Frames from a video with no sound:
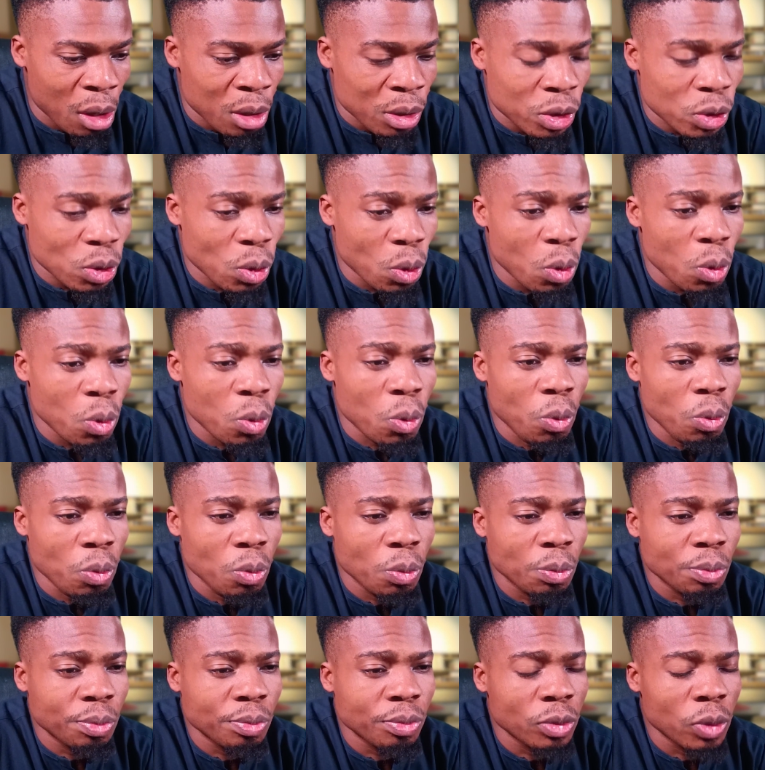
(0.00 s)
So,
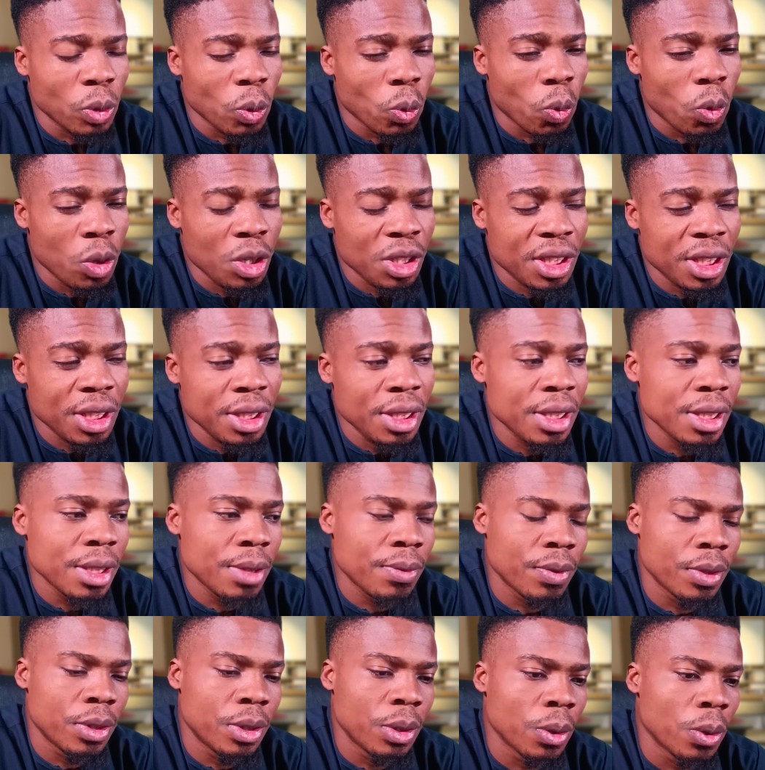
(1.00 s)
watching this
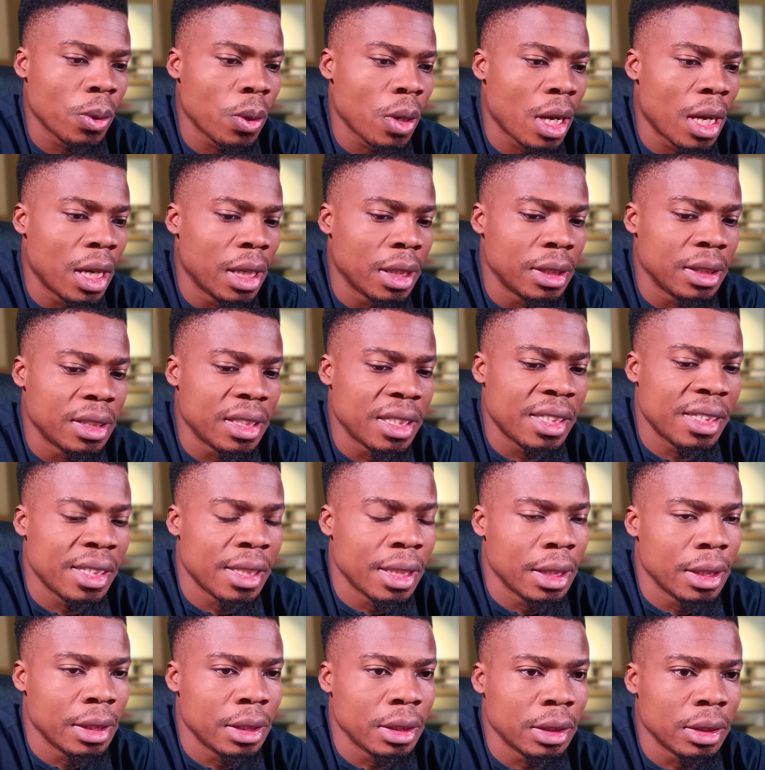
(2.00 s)
video and this
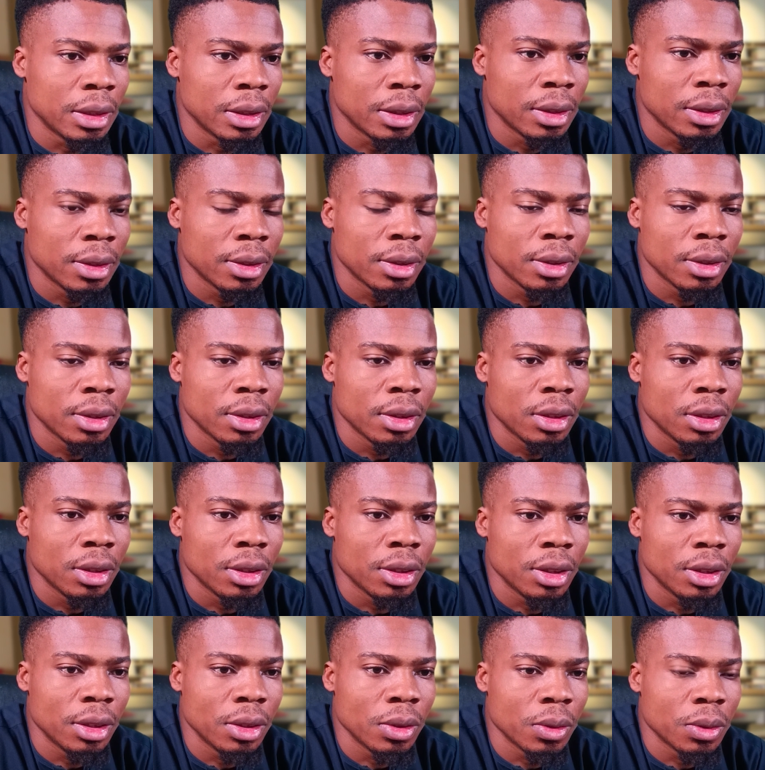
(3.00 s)
lady,
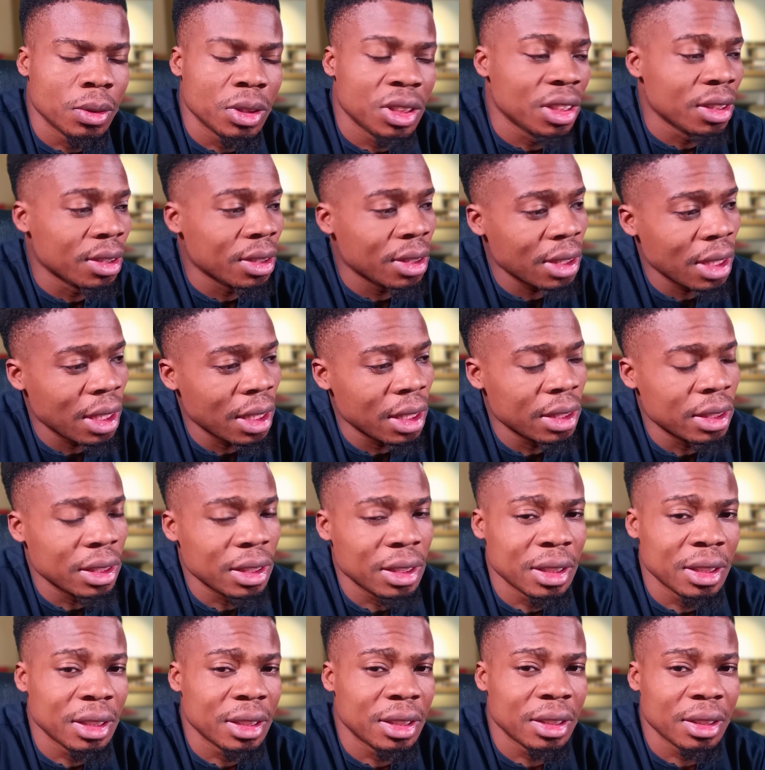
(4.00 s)
you know, she said
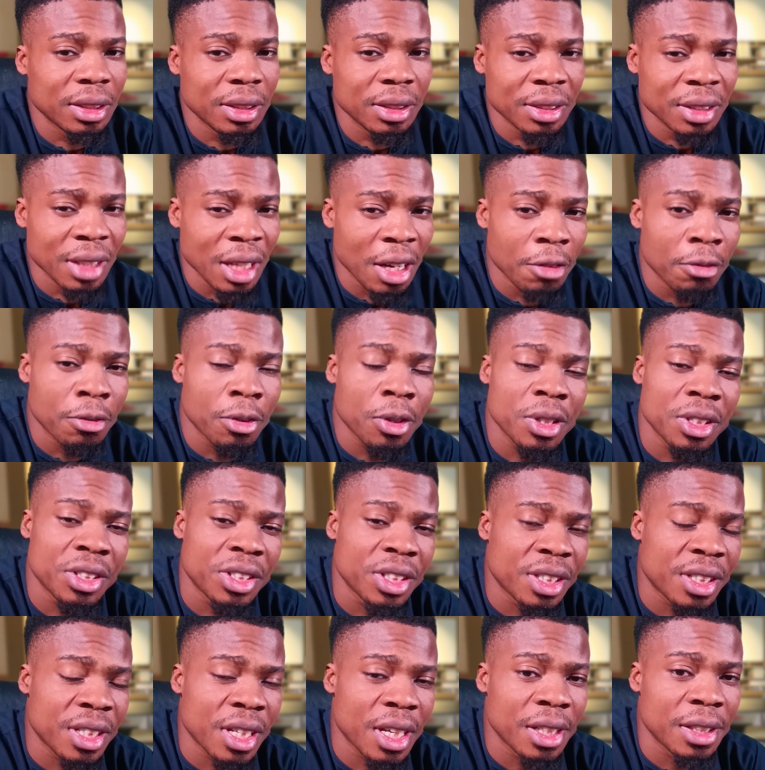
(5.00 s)
in the in her voice,
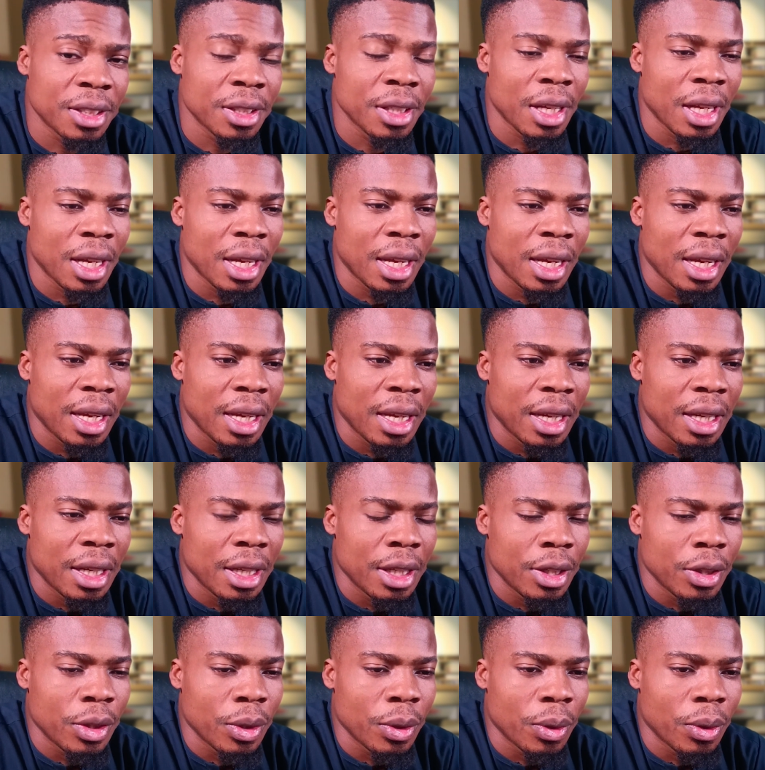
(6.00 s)
she said,
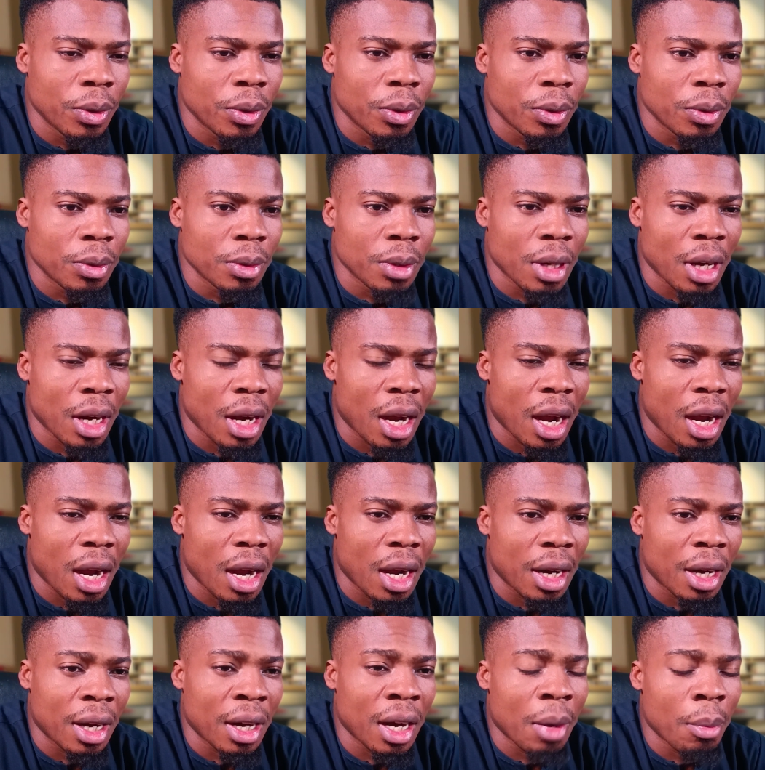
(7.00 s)
you know,
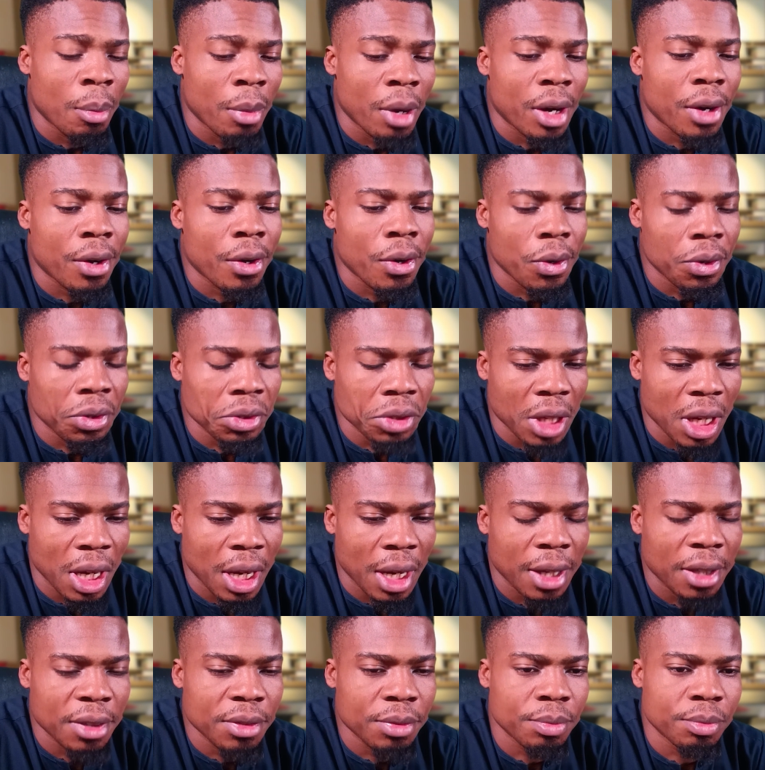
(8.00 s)
Grandma called
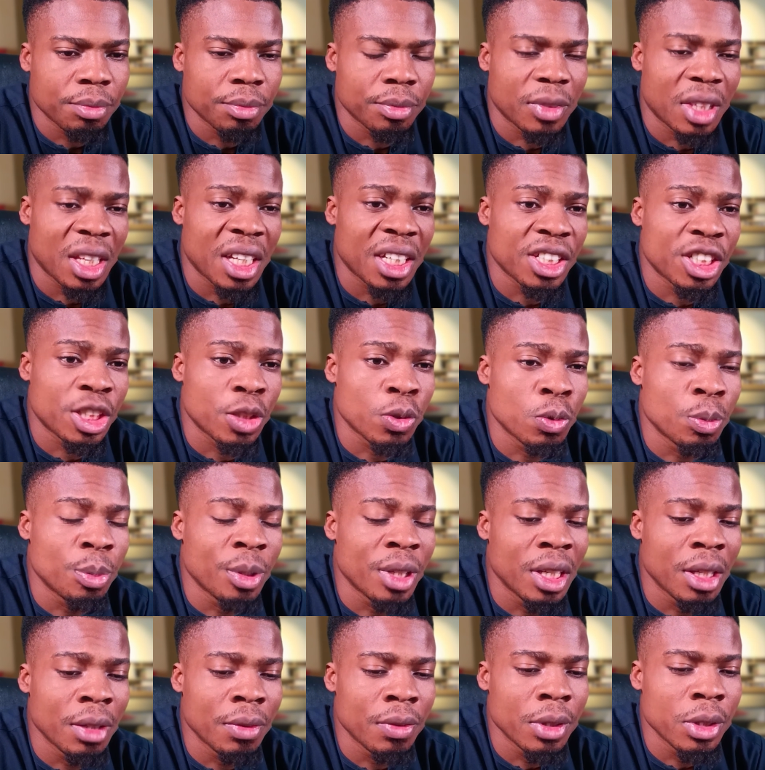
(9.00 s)
her that she will be
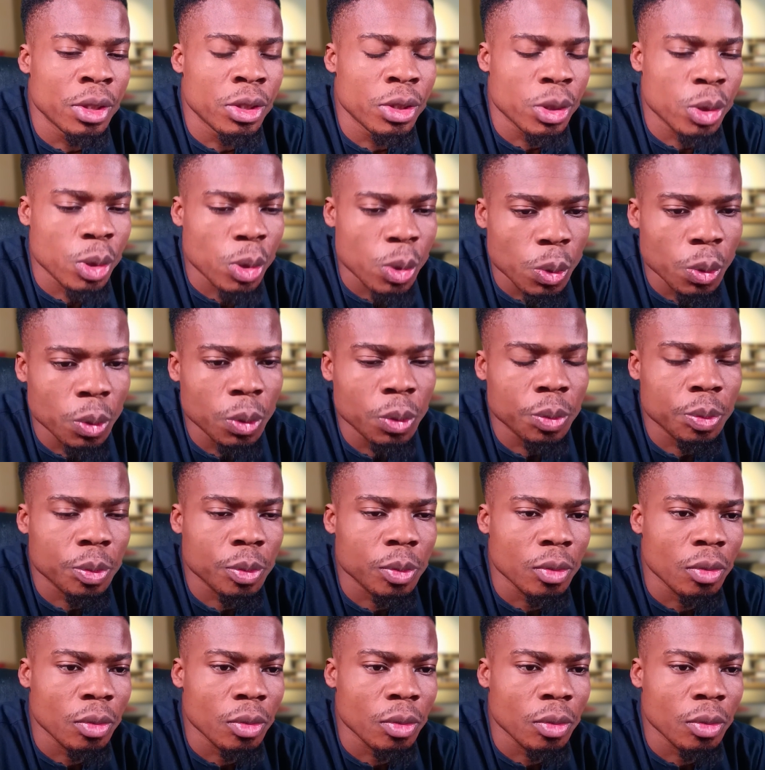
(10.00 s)
leaving soon.